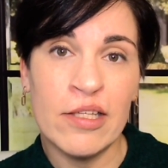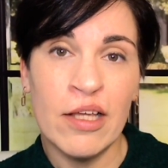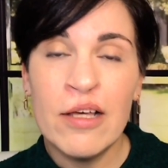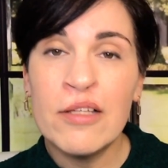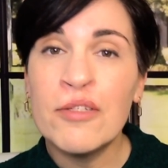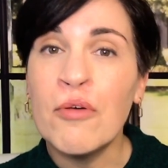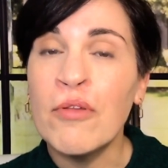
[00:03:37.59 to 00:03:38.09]

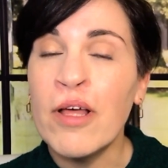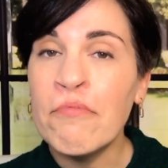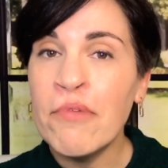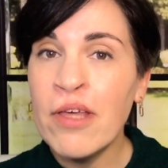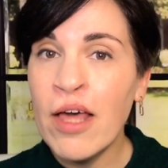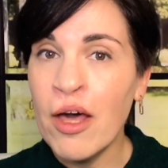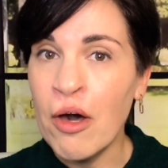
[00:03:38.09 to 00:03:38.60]
So let me
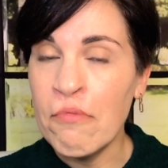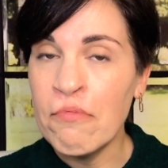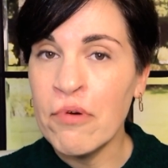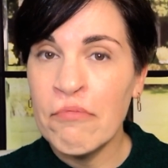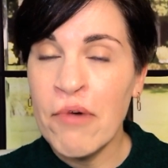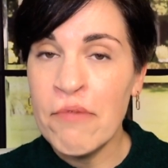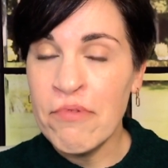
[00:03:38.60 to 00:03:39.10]
help
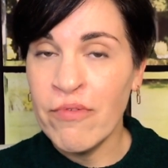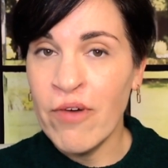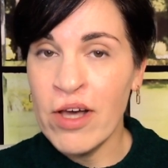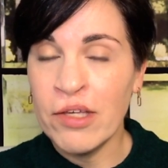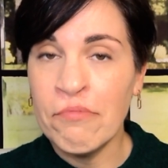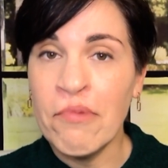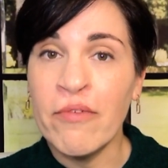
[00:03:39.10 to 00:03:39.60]
by providing
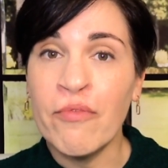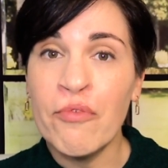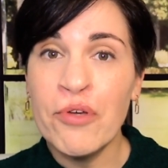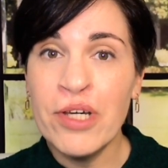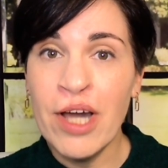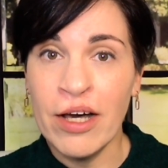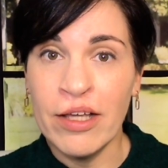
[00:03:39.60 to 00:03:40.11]
my free
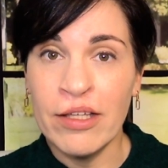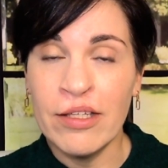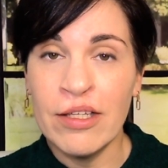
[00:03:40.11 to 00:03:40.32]
guide,